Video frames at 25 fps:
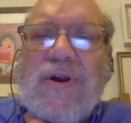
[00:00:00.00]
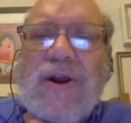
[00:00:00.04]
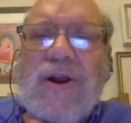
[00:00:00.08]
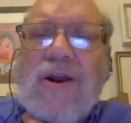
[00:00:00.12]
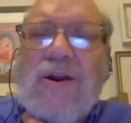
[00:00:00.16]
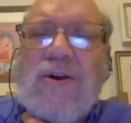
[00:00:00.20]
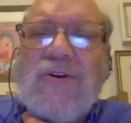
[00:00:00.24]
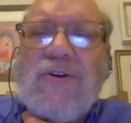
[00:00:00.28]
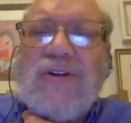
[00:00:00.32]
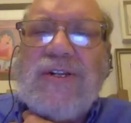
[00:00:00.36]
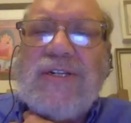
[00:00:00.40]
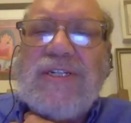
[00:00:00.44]

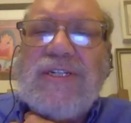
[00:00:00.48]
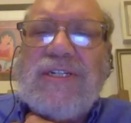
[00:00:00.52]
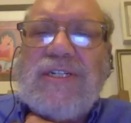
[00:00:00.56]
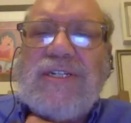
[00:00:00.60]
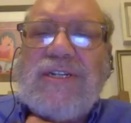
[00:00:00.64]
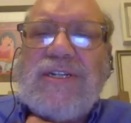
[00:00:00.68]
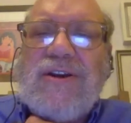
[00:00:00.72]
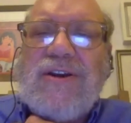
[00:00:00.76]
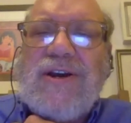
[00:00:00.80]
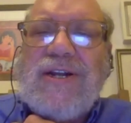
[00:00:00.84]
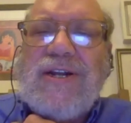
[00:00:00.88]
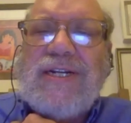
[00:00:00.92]
our
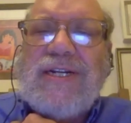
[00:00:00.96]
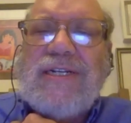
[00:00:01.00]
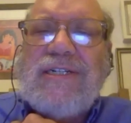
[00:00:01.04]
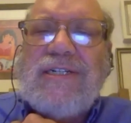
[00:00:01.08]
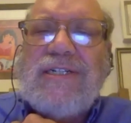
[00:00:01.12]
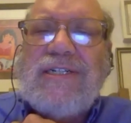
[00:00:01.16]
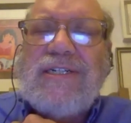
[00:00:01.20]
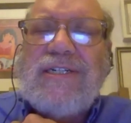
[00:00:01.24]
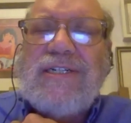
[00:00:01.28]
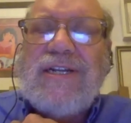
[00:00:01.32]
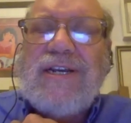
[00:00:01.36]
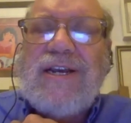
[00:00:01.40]

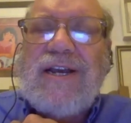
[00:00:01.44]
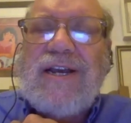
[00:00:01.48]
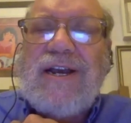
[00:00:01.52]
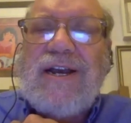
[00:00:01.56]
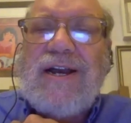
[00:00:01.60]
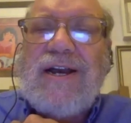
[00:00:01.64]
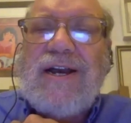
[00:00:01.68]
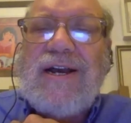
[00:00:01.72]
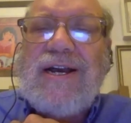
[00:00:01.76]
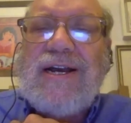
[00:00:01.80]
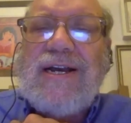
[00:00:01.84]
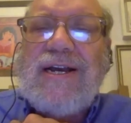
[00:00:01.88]
astonished
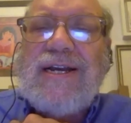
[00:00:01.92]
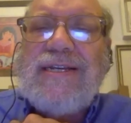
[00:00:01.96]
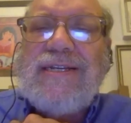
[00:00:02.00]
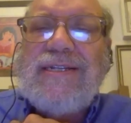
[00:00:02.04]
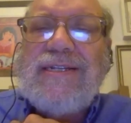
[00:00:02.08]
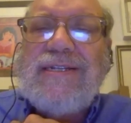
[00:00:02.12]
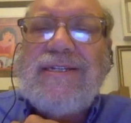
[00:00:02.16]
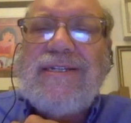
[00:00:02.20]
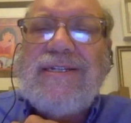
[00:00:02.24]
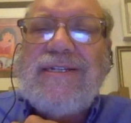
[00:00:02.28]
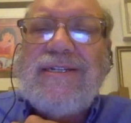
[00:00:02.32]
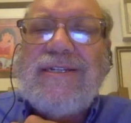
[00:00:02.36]

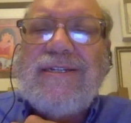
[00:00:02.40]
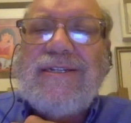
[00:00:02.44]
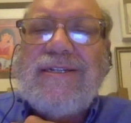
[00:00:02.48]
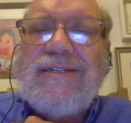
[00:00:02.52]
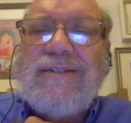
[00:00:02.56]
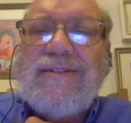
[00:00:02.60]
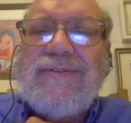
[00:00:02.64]
eyes.